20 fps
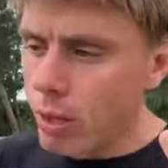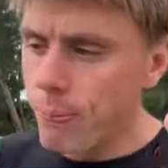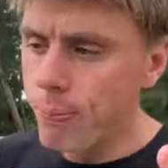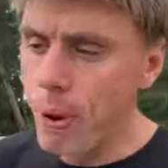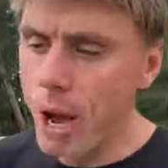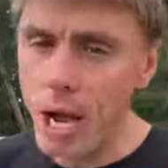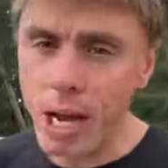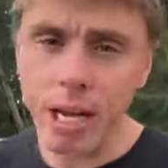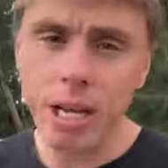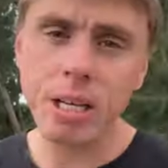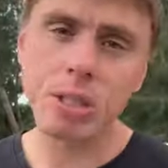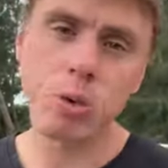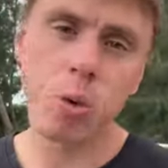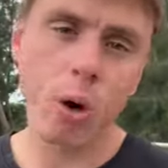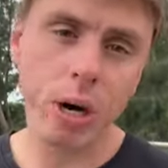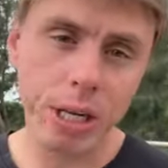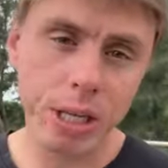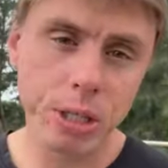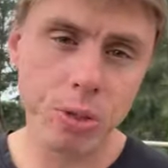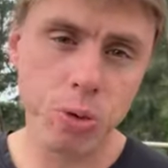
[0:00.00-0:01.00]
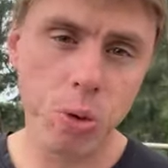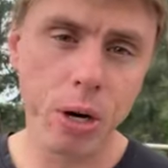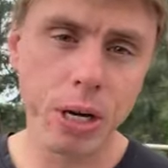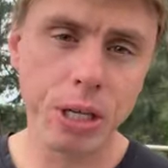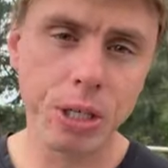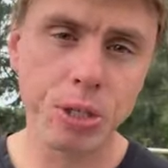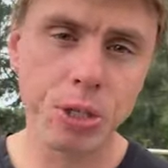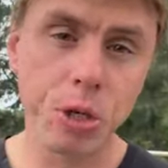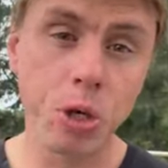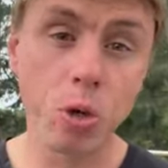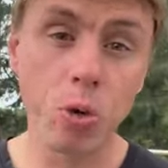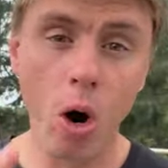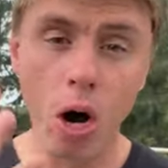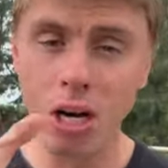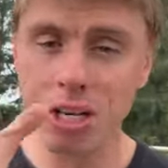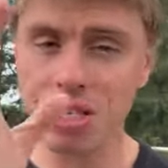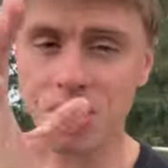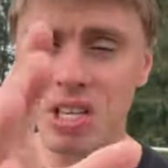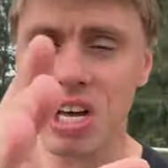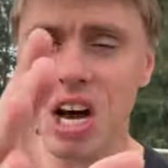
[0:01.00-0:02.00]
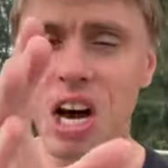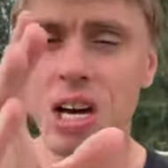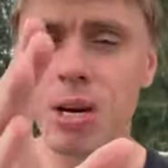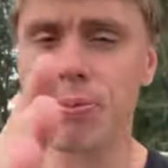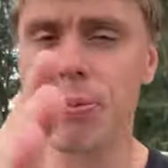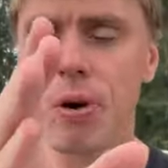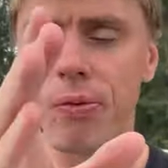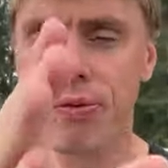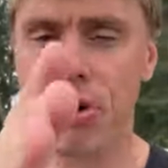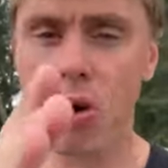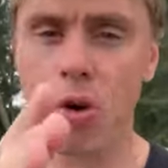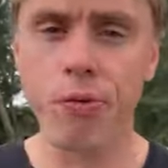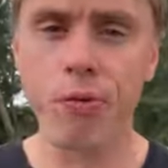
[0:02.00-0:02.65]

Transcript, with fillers: Back in 2022, I started my very